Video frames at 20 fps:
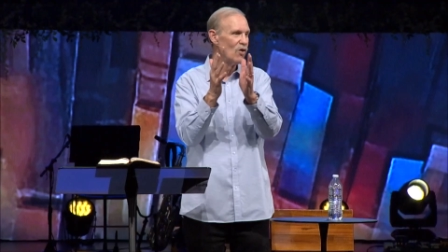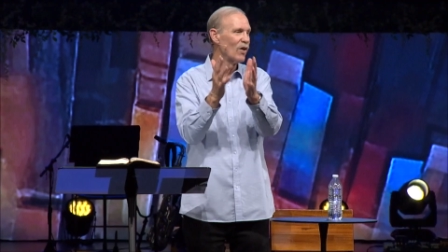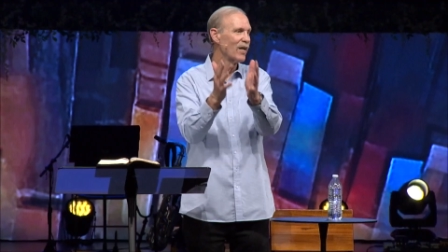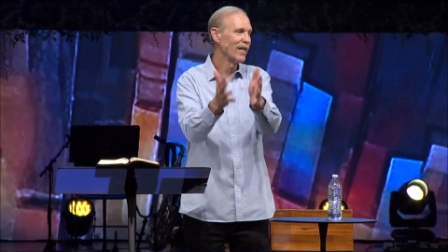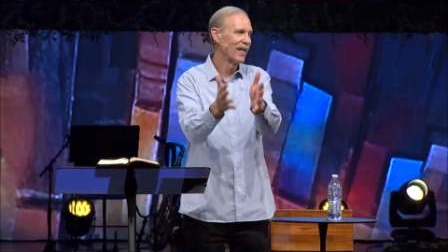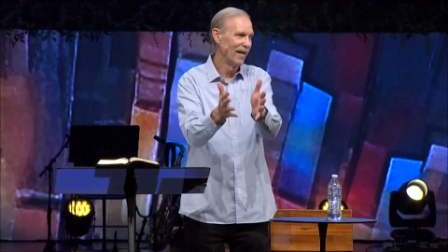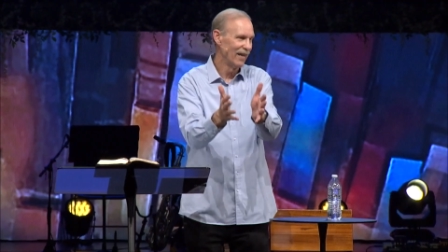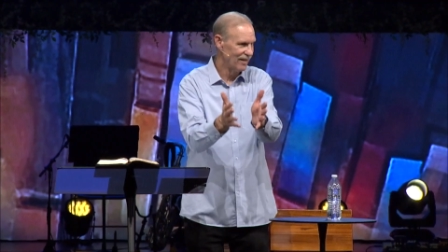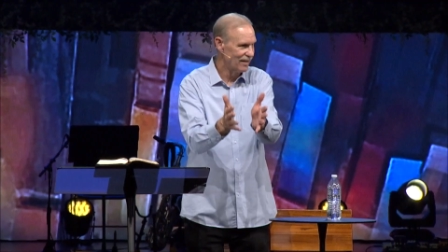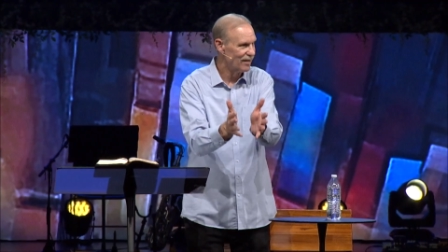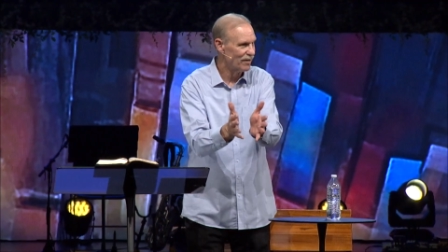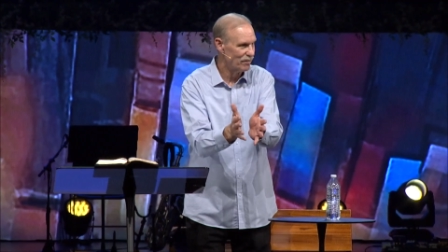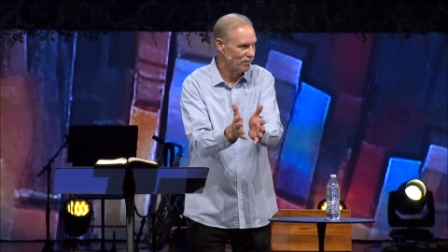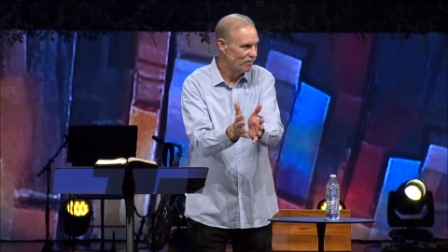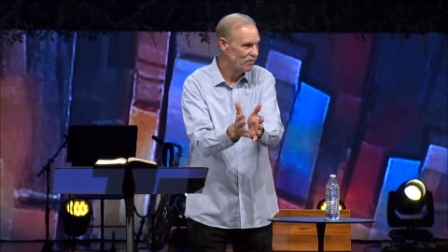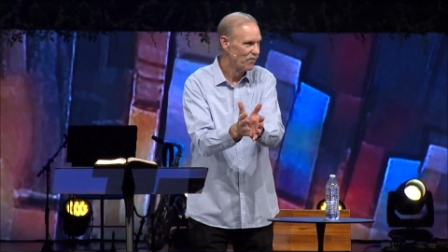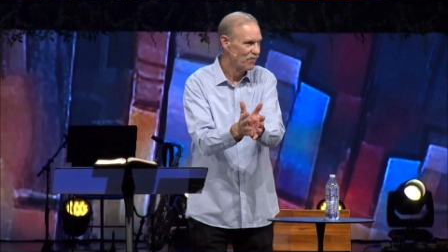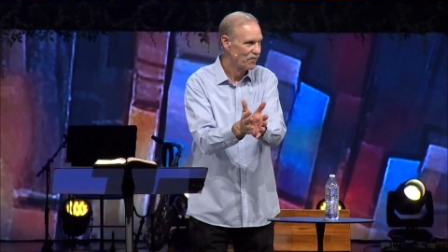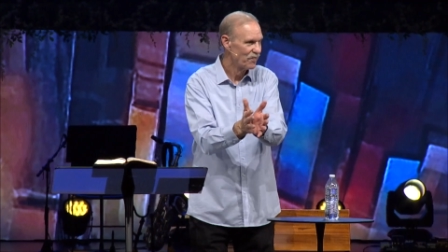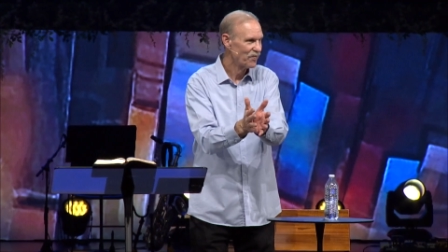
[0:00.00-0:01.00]
your kingdom.
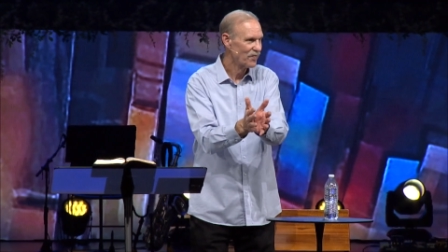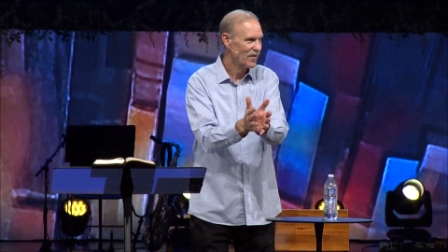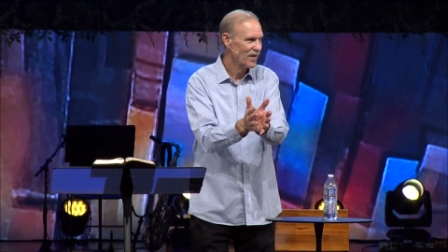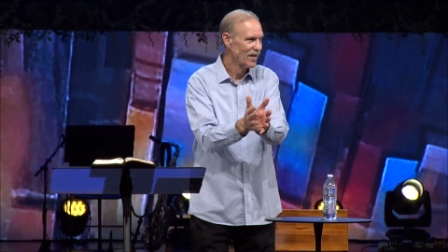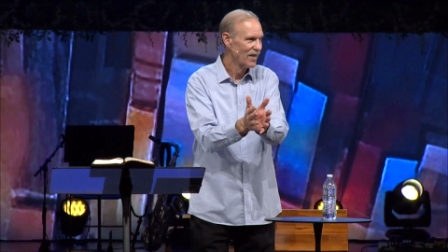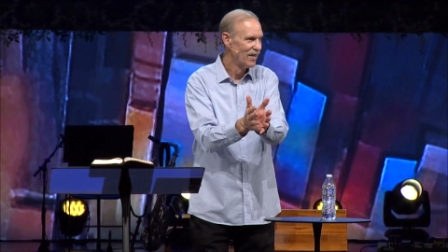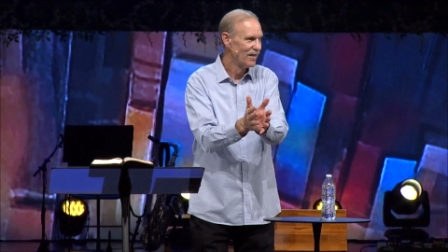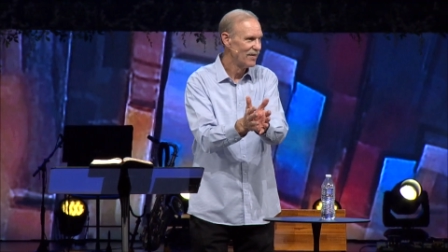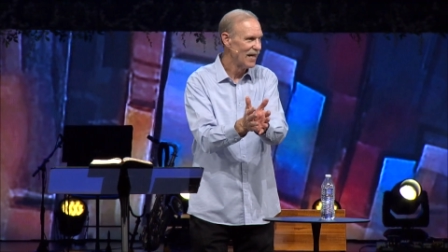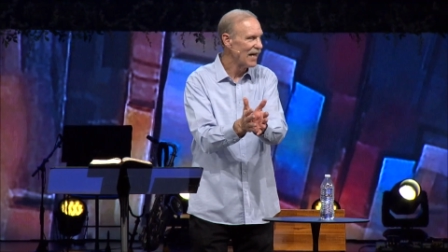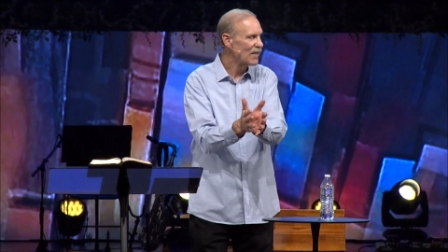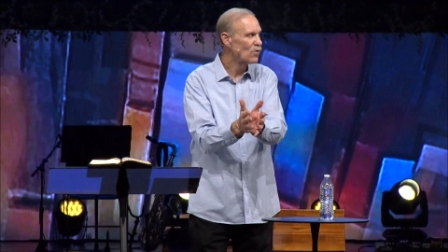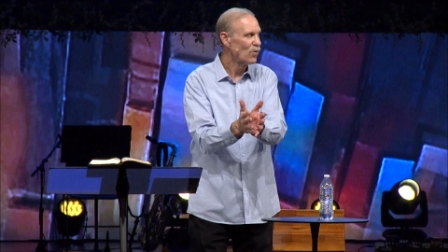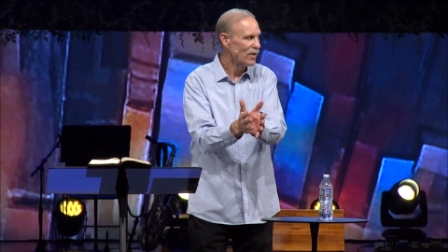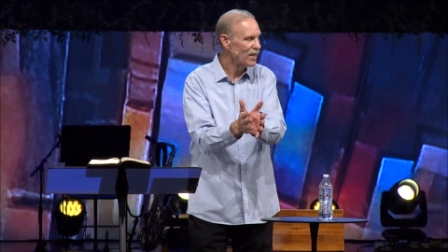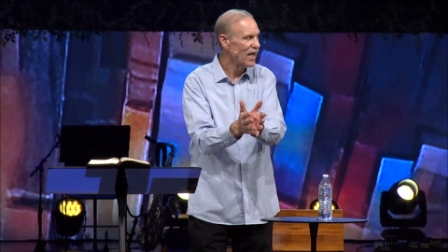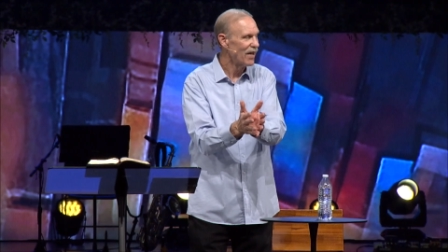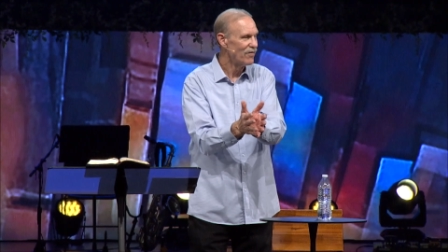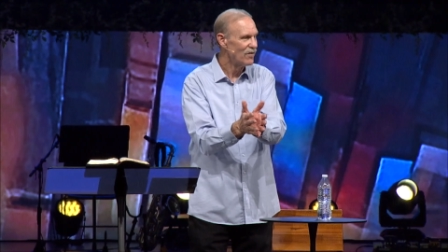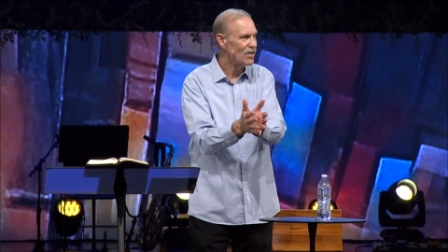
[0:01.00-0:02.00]
That's
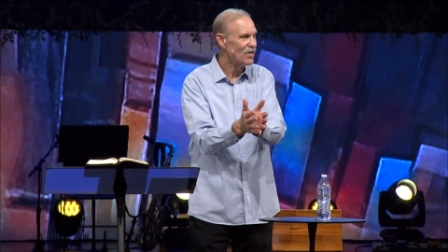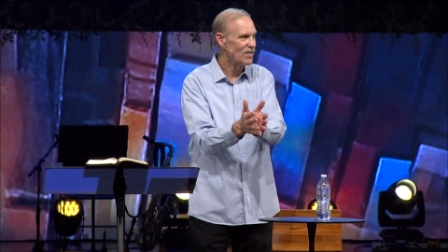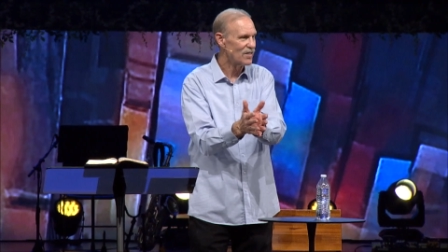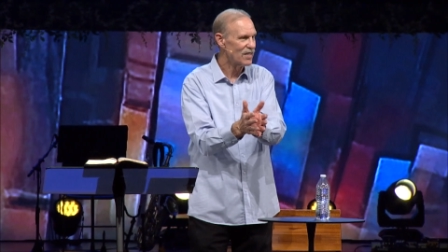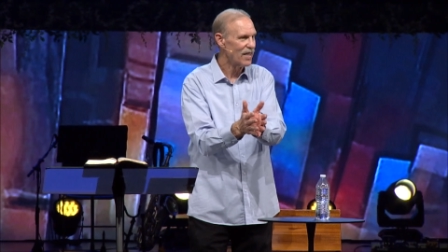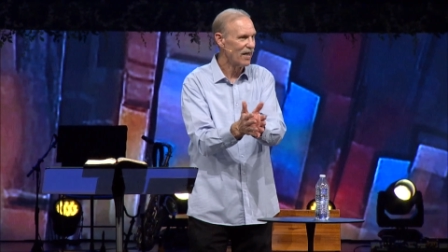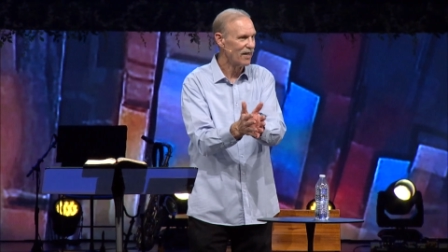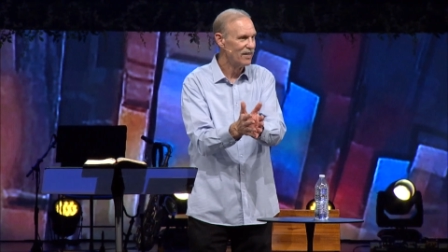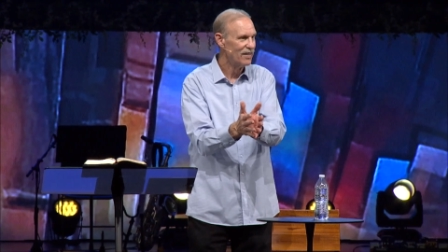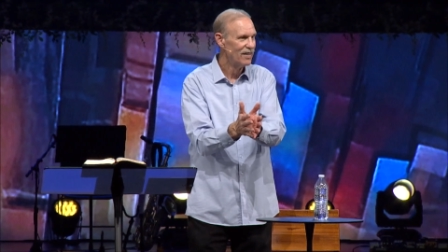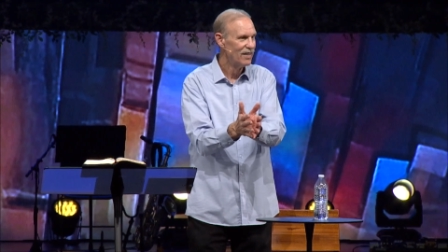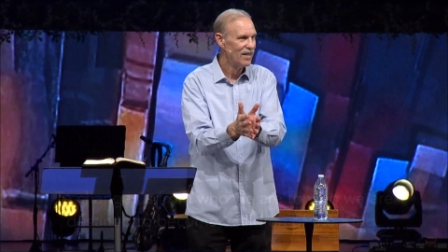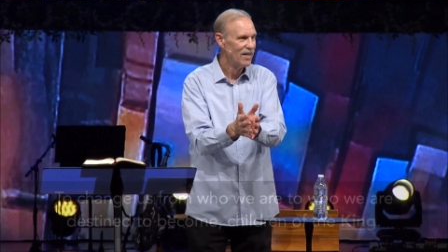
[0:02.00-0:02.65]
what David just said.